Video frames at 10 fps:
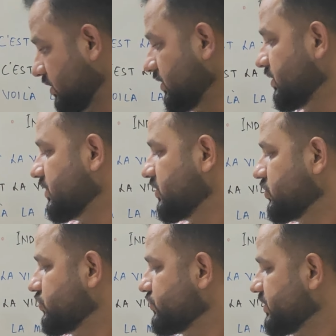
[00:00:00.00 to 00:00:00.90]
que
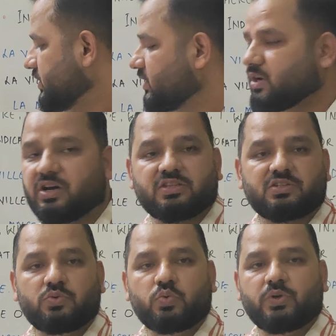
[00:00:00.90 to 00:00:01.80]
j'ai
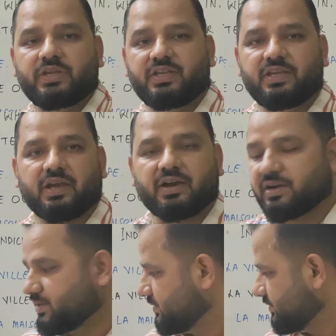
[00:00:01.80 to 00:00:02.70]
reçu hier.